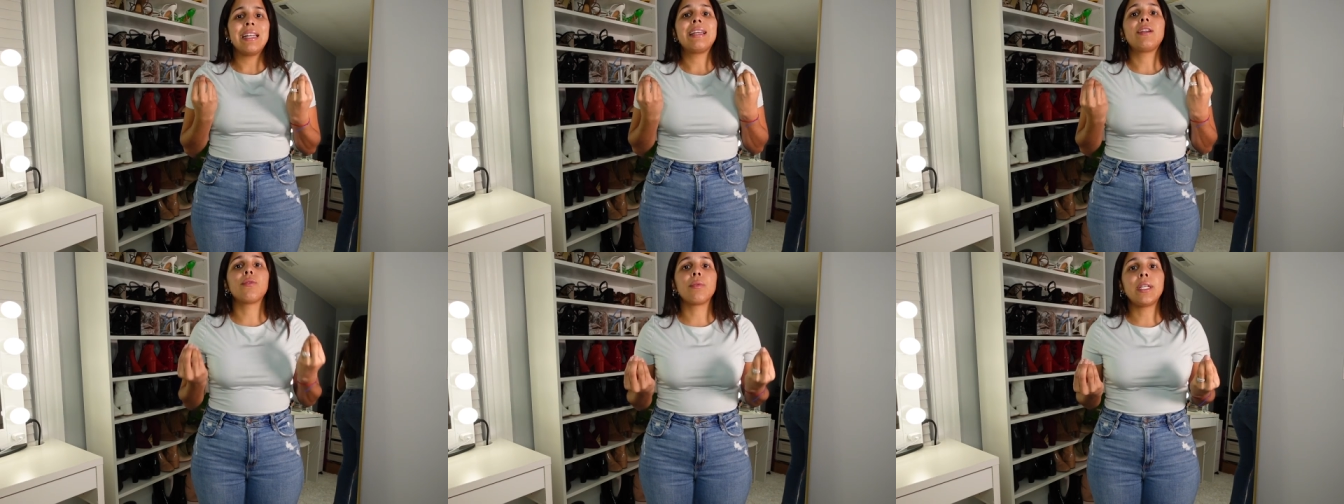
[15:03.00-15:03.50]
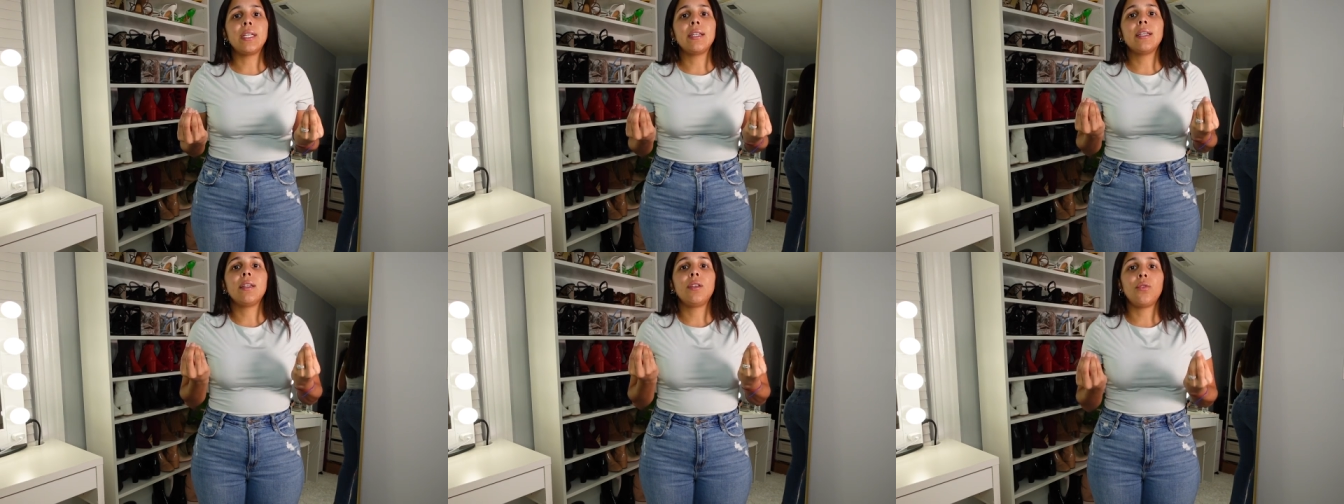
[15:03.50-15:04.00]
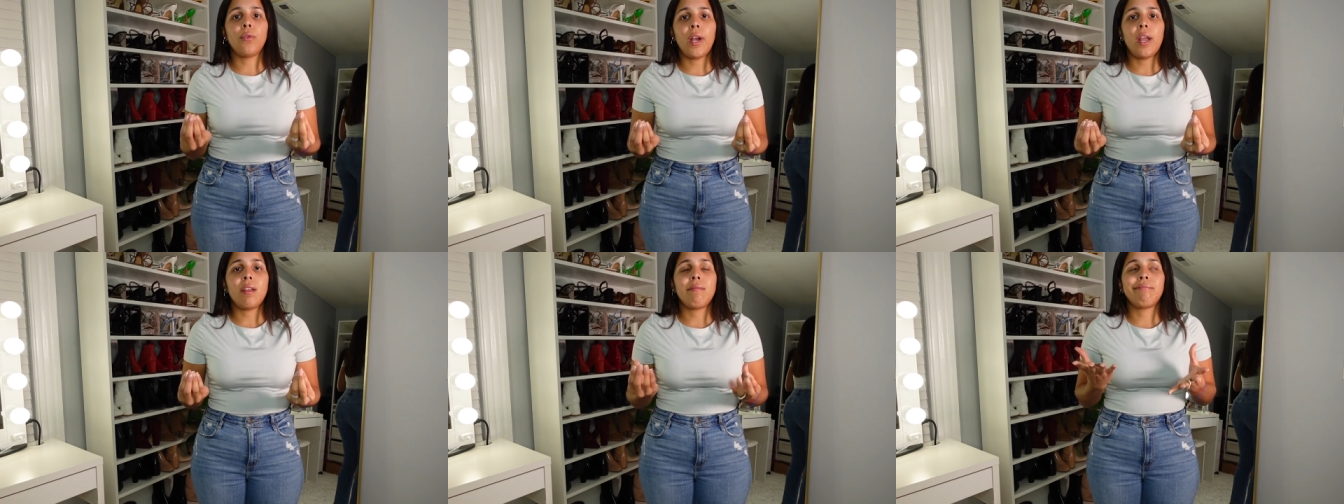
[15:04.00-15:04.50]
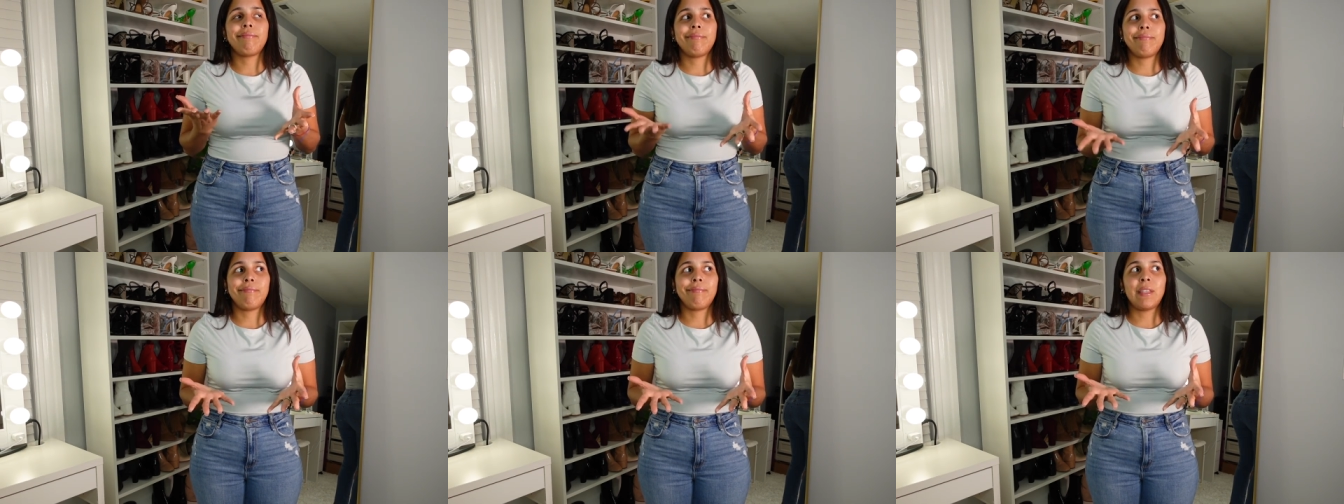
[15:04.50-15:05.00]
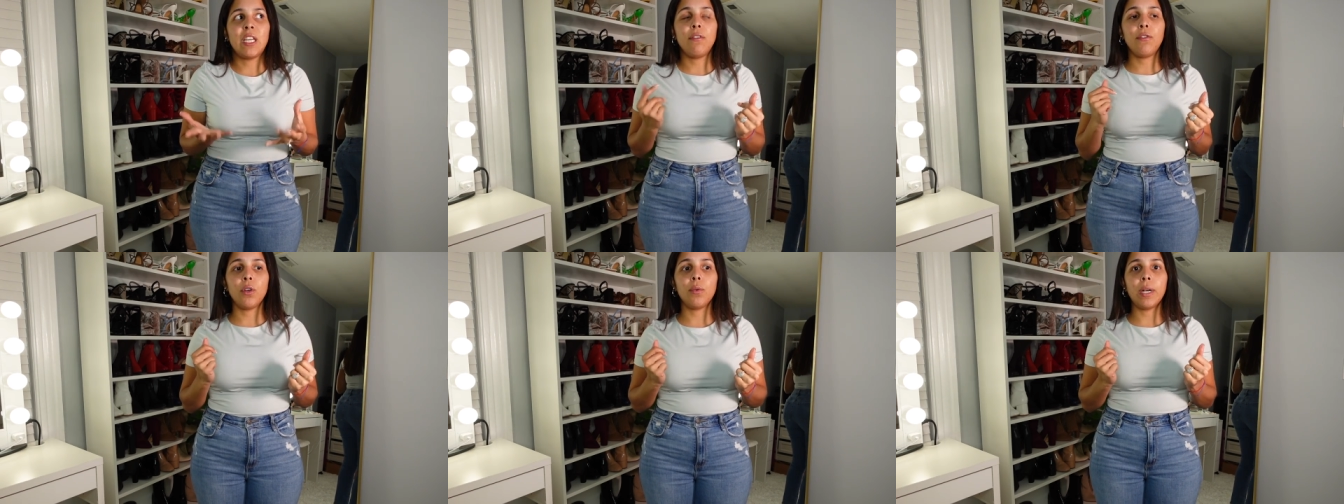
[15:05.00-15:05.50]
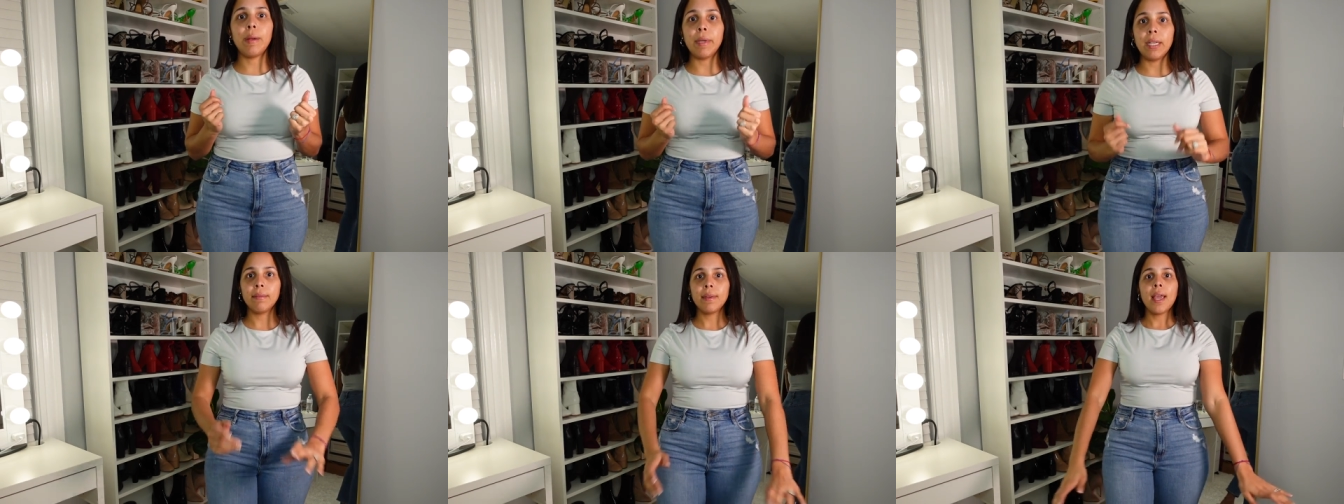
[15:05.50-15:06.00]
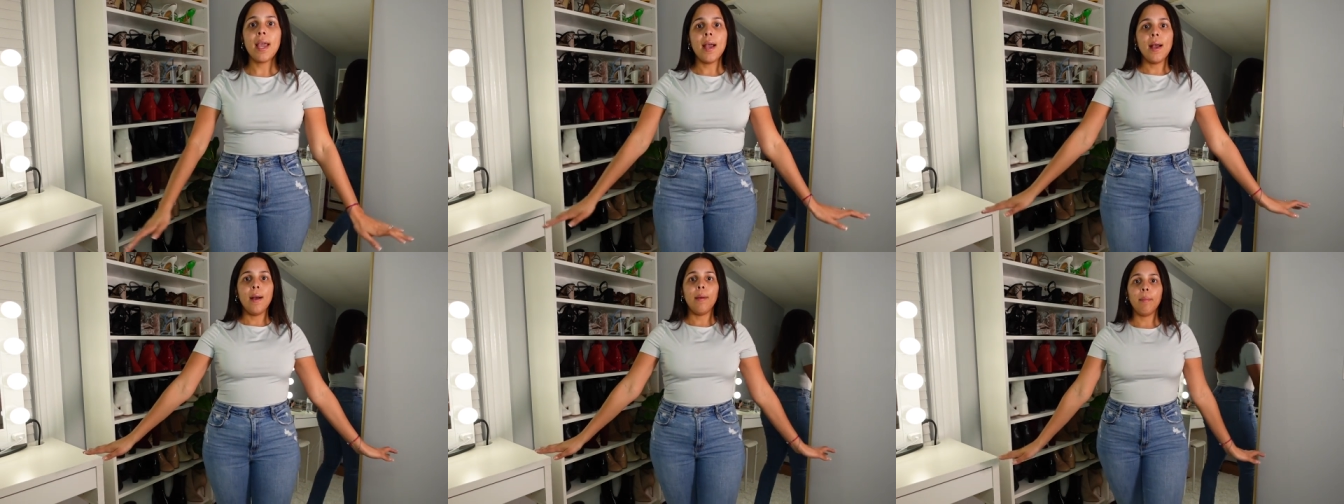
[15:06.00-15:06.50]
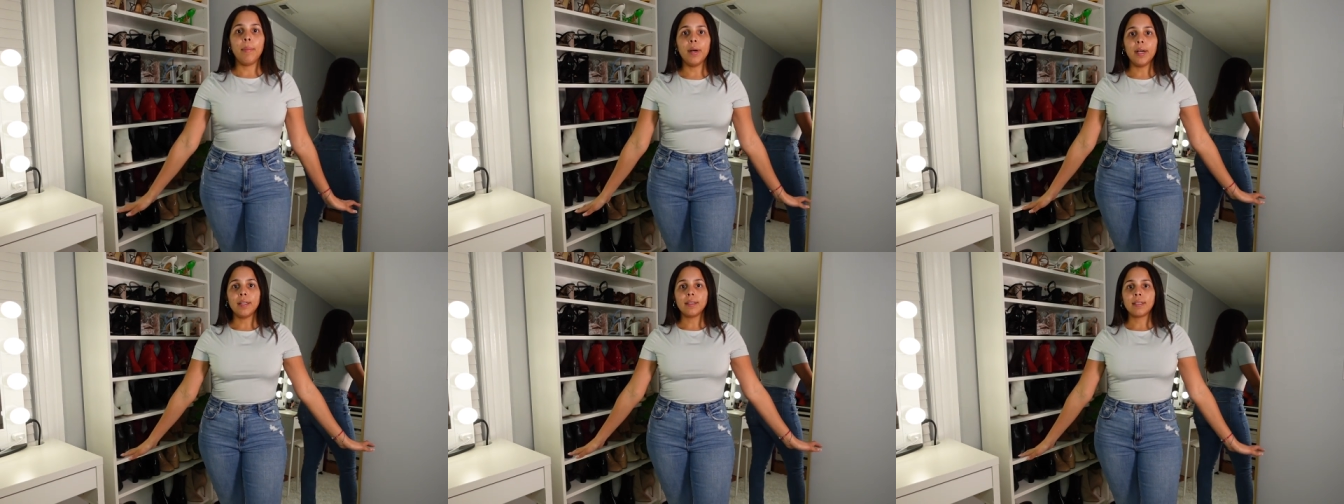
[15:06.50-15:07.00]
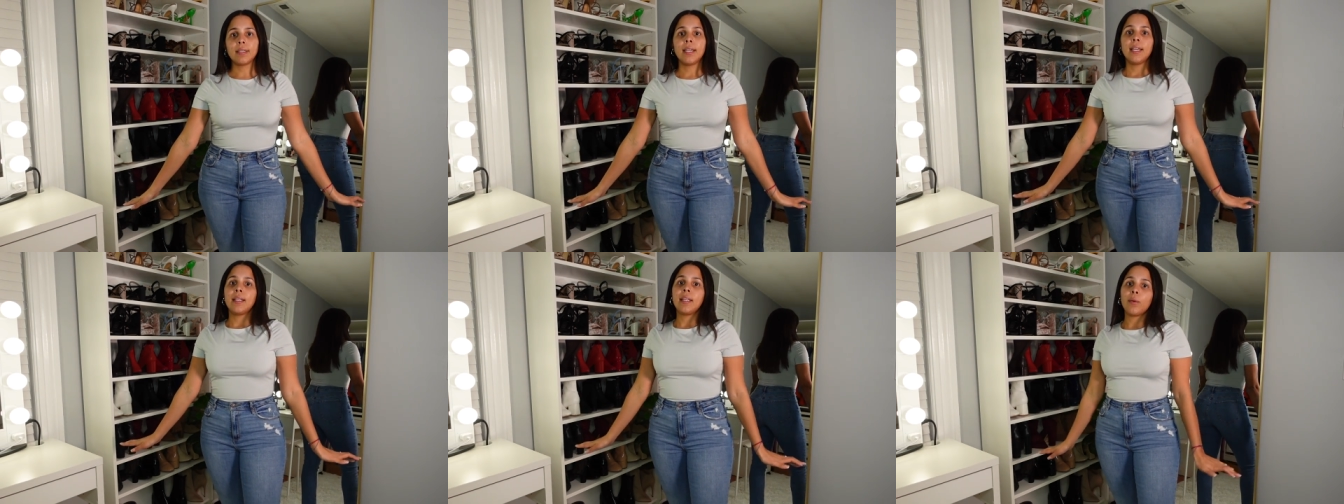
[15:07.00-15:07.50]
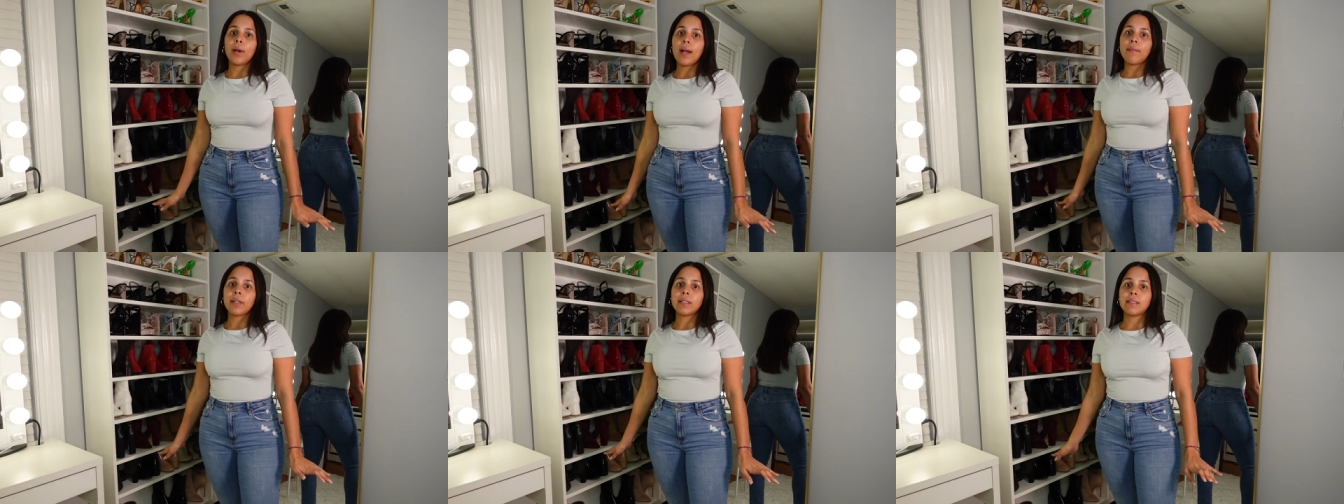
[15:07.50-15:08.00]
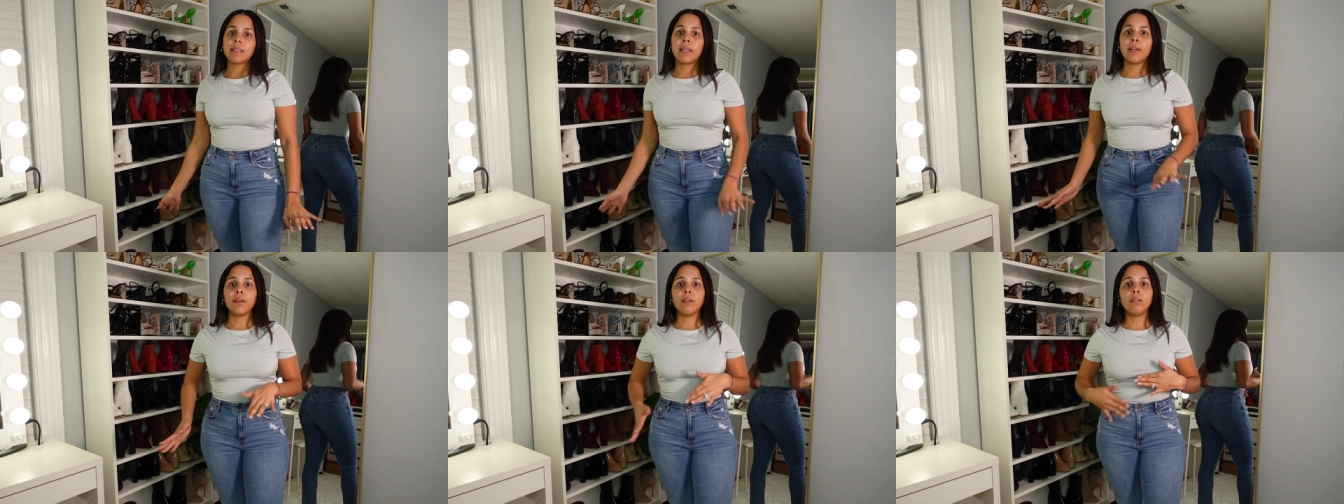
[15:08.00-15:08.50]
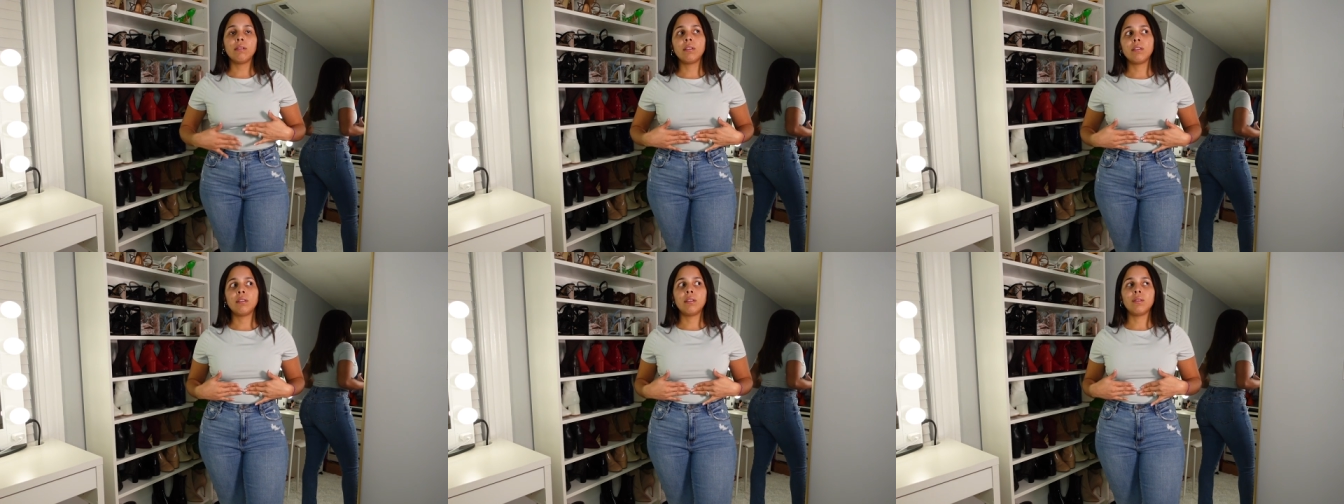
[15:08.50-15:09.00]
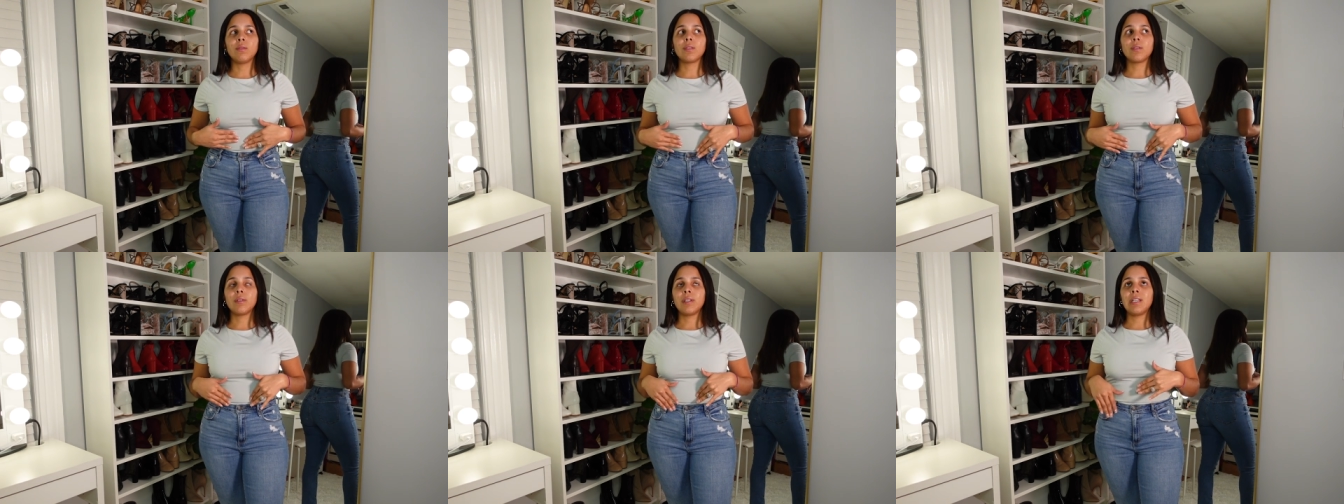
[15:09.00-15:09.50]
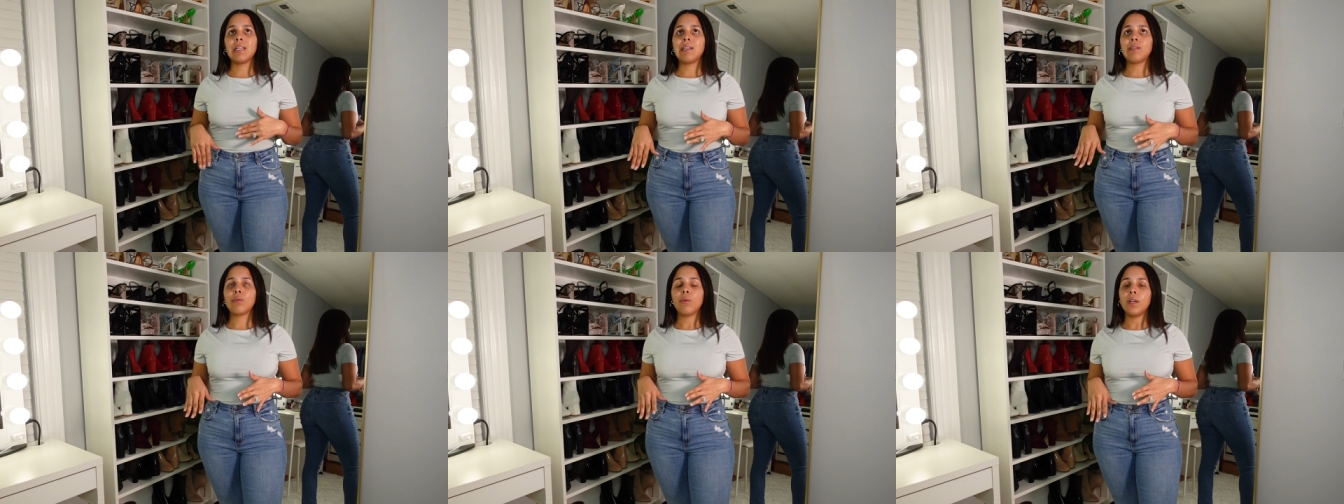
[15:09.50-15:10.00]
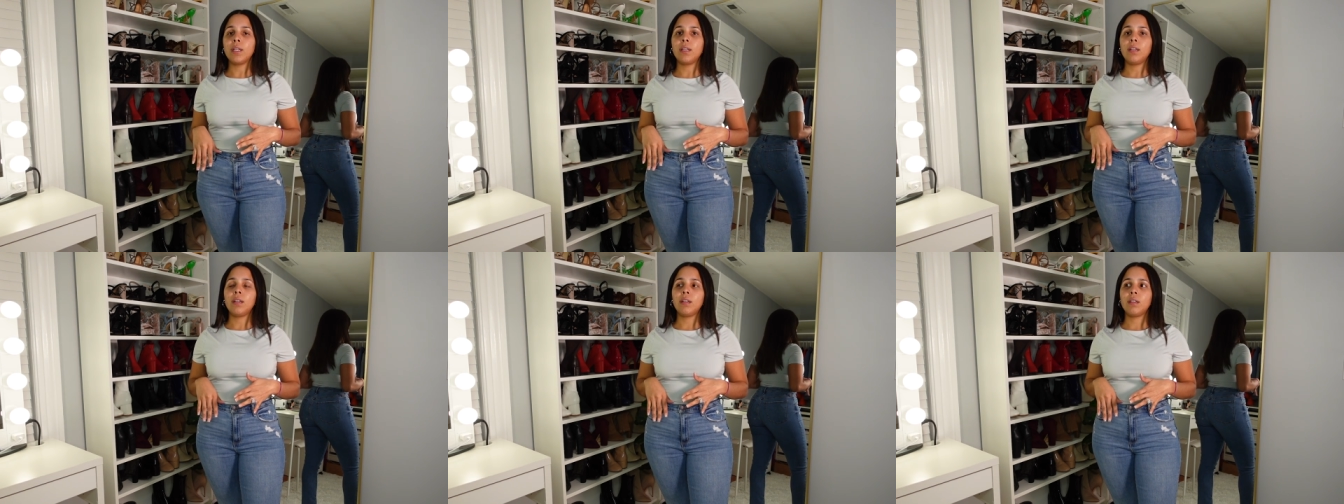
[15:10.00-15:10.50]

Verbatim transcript: light green gray if you know what I mean but they were having a sale this was only like 20